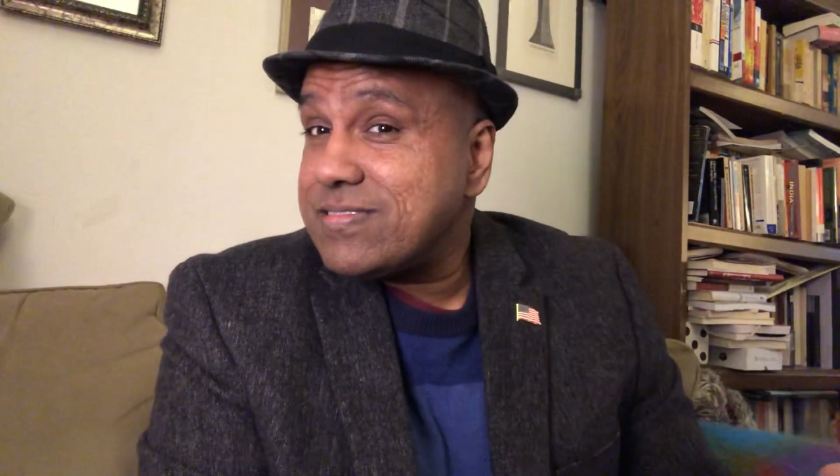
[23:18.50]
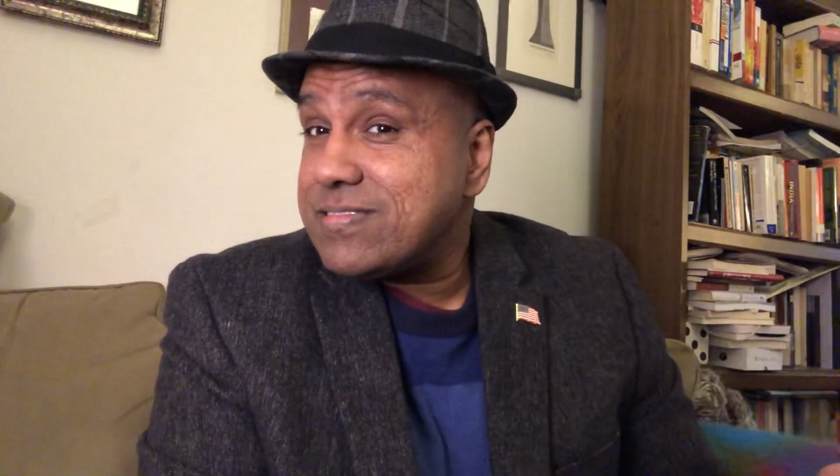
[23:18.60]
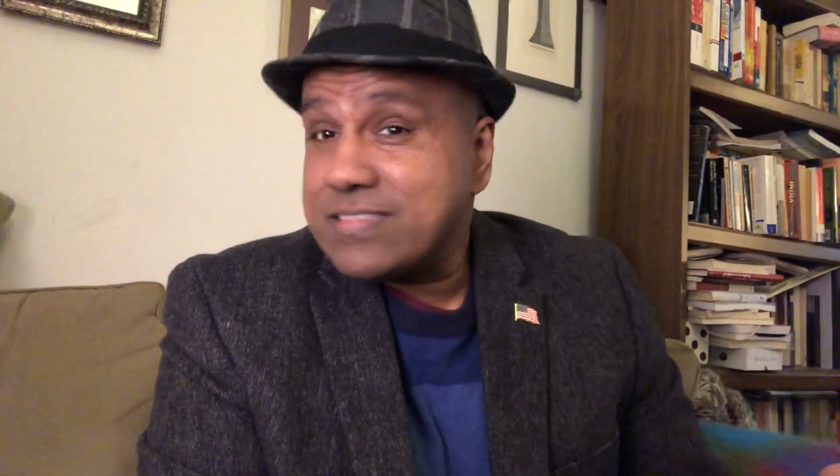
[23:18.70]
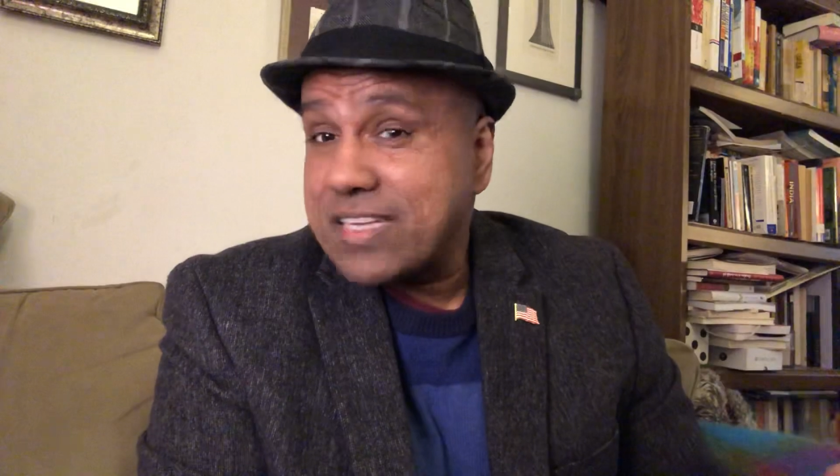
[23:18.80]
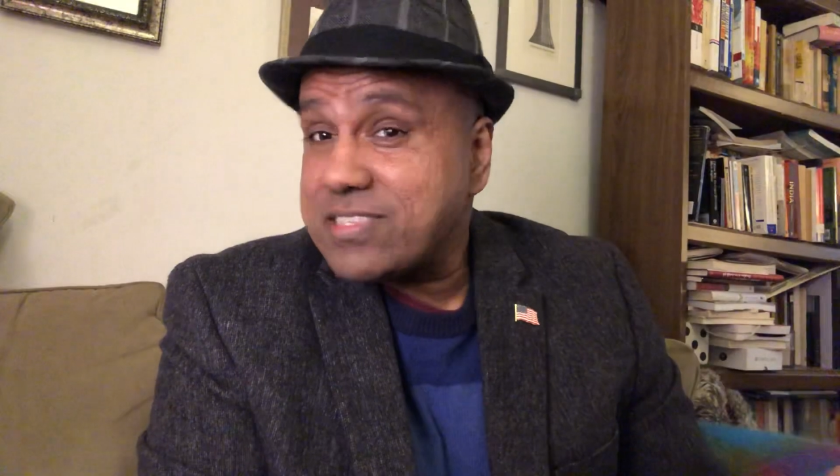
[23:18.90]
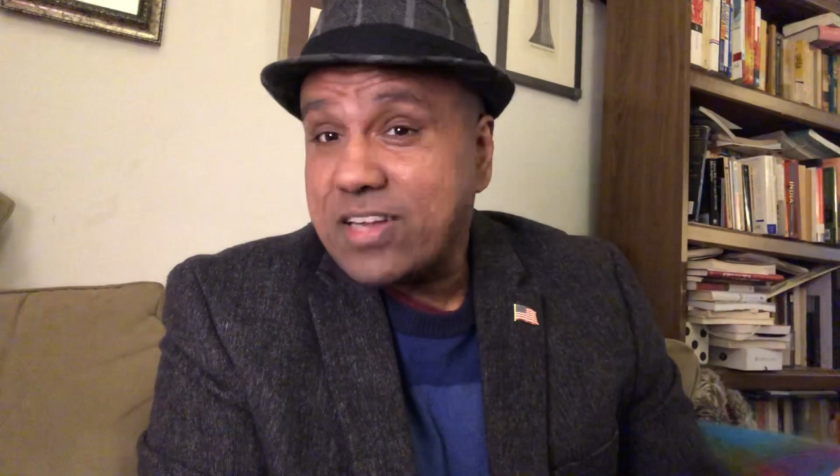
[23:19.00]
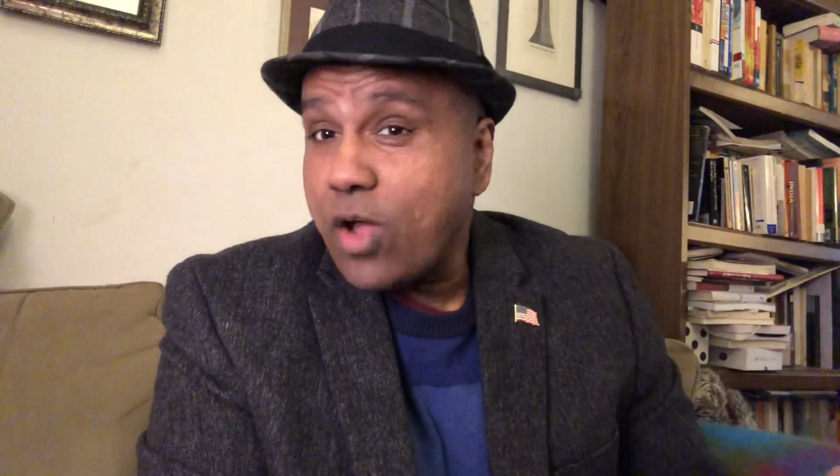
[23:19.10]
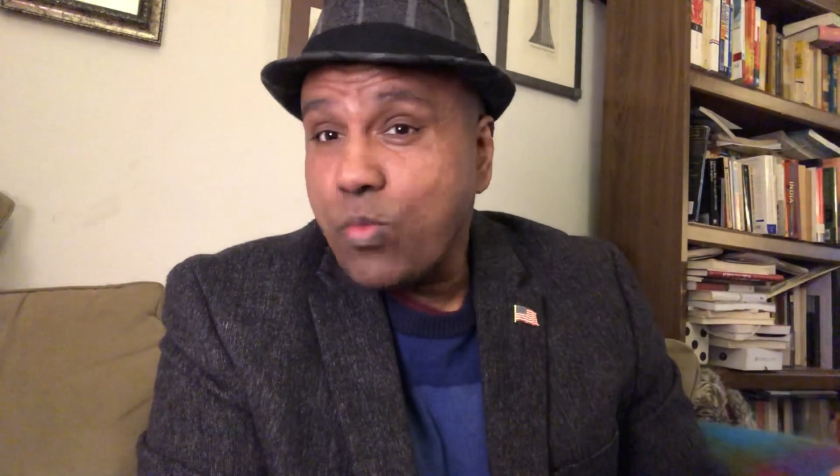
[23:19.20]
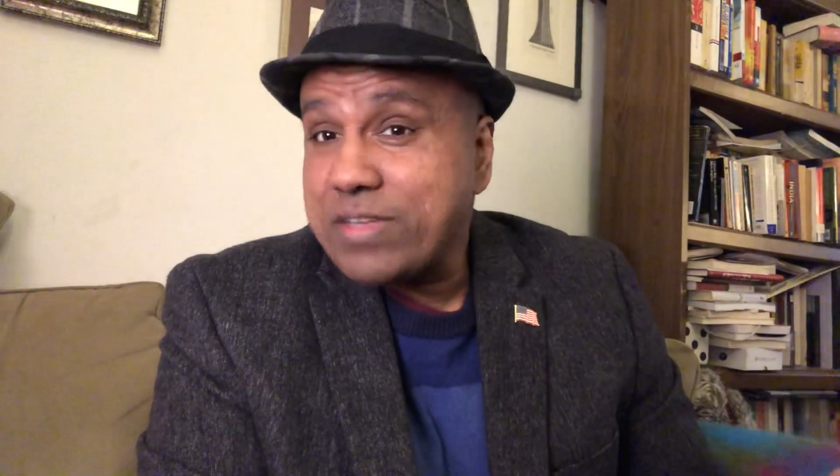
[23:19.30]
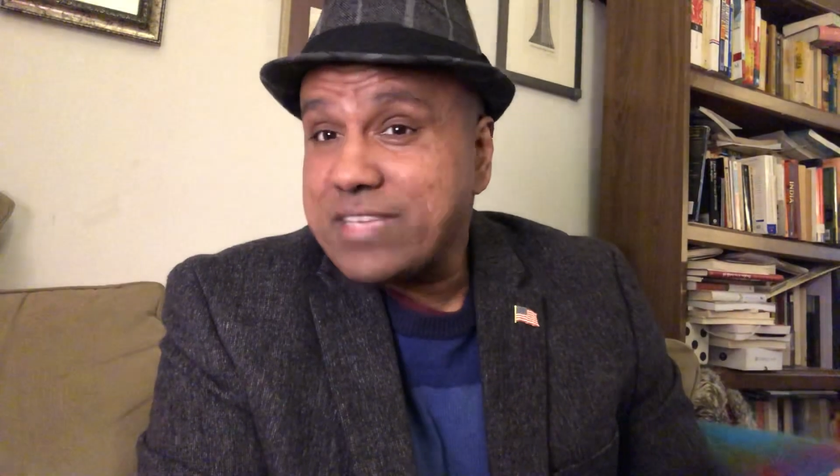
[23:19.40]
doesn't
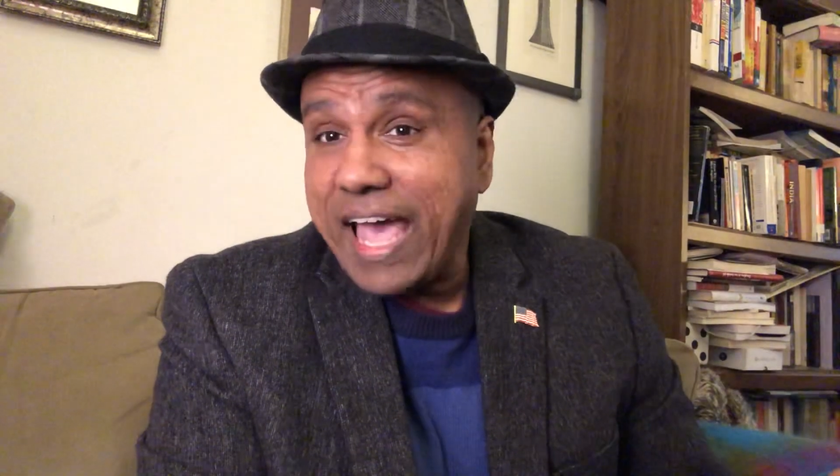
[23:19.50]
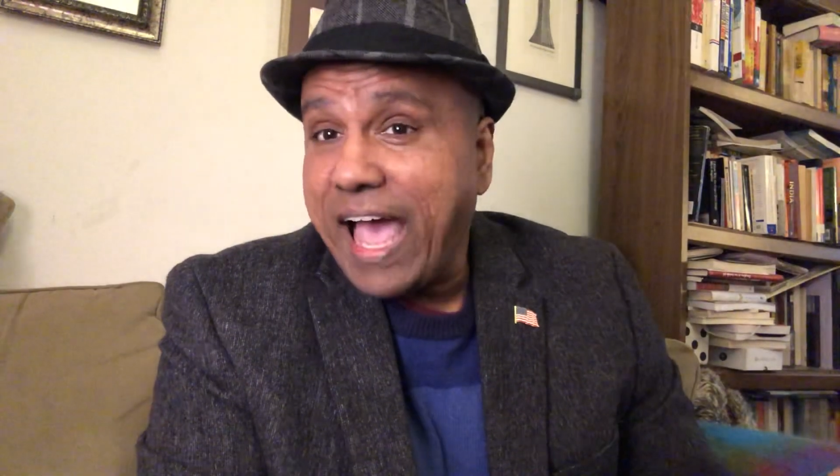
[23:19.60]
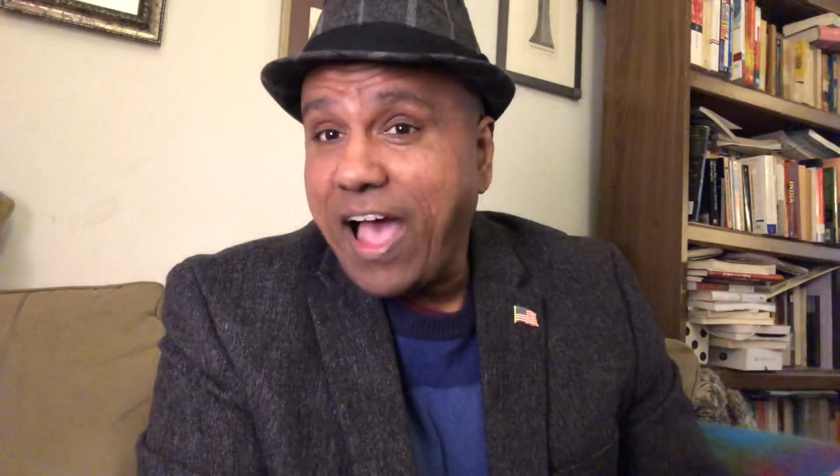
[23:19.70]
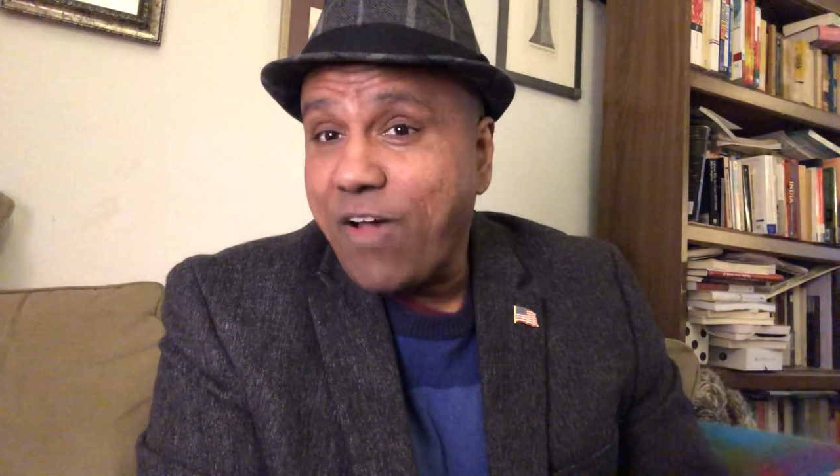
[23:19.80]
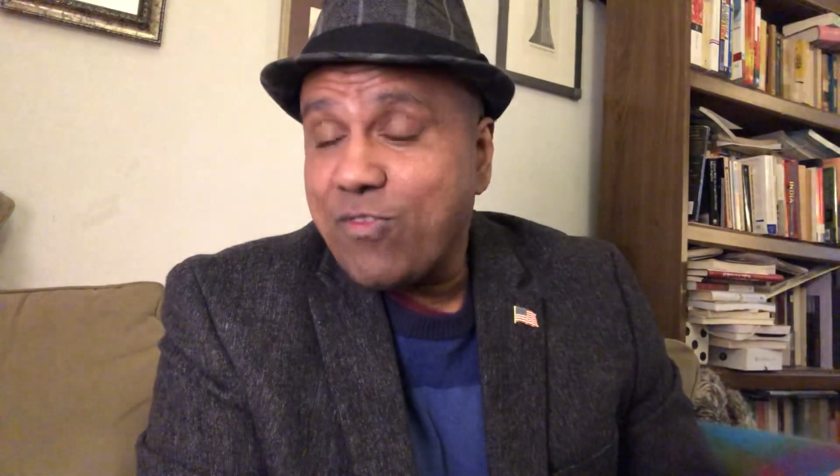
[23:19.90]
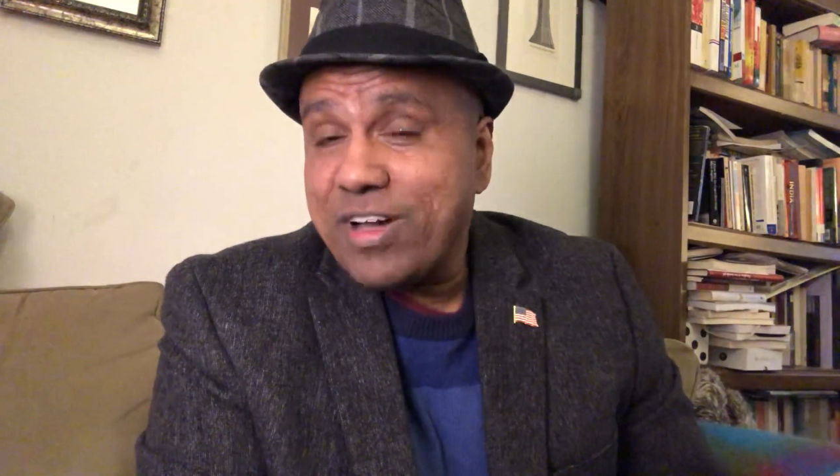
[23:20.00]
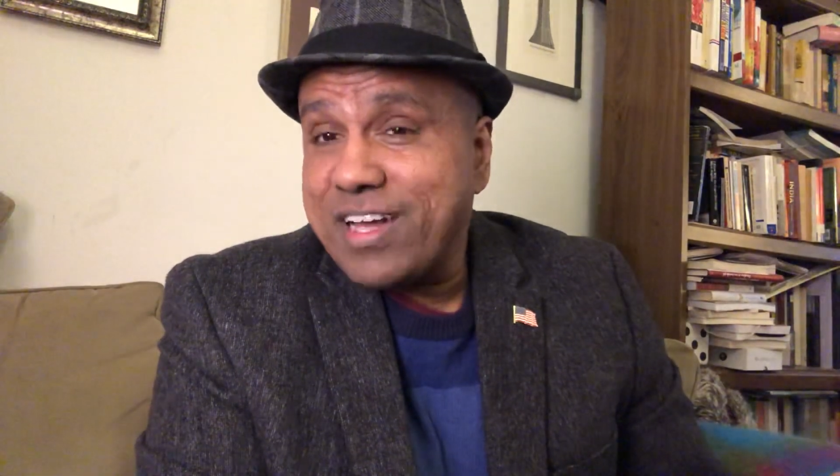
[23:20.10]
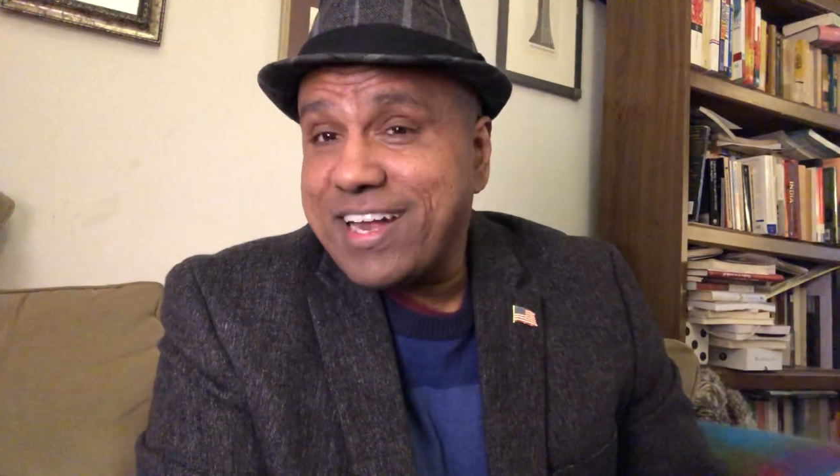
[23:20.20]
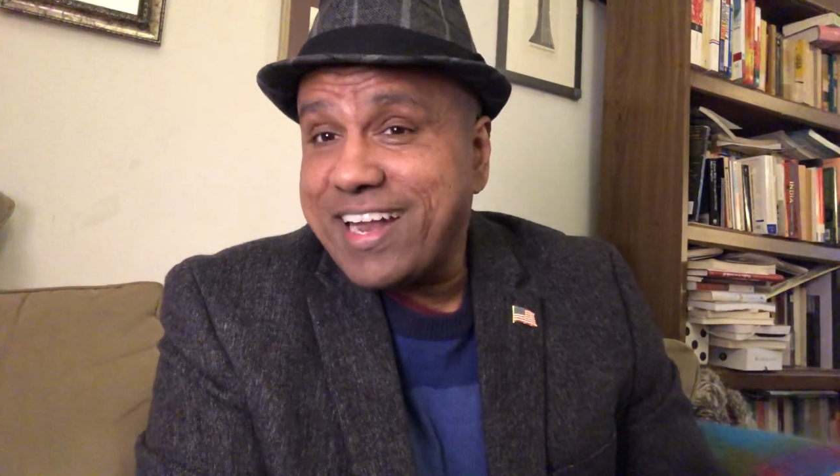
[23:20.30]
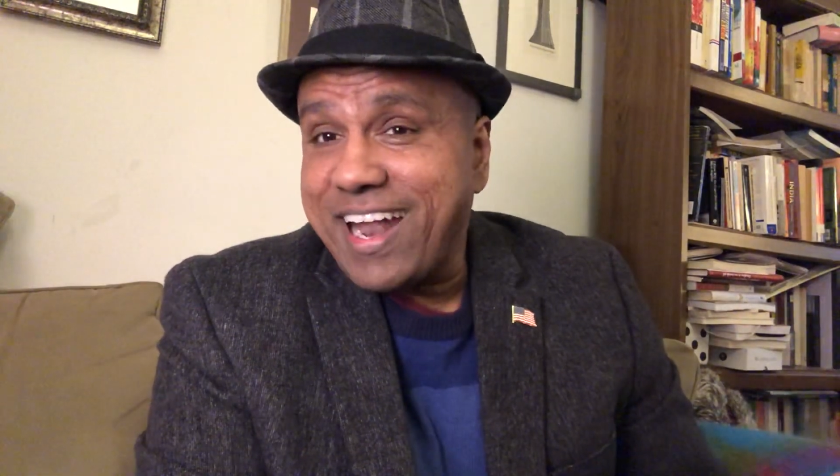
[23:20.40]
always have
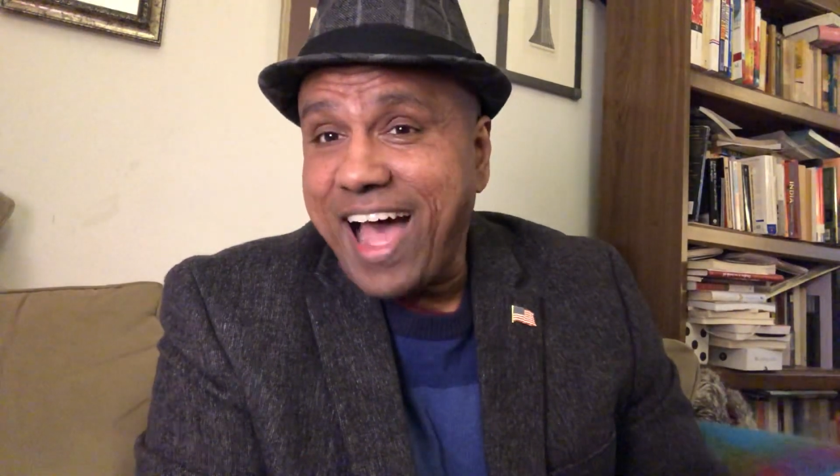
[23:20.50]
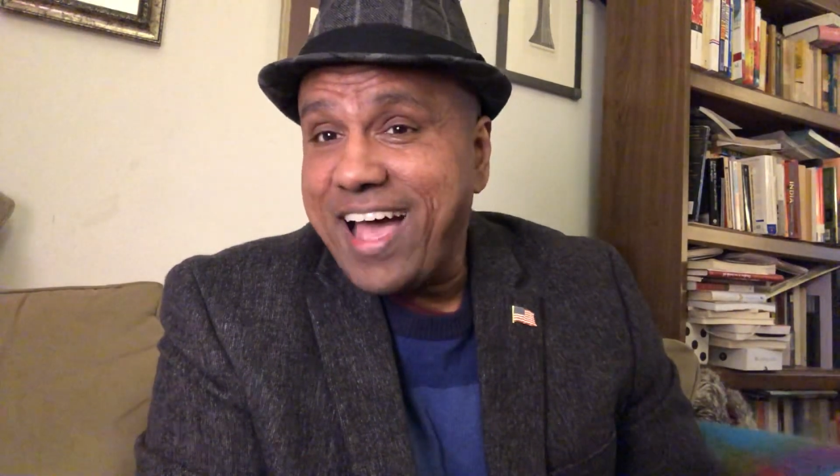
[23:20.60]
an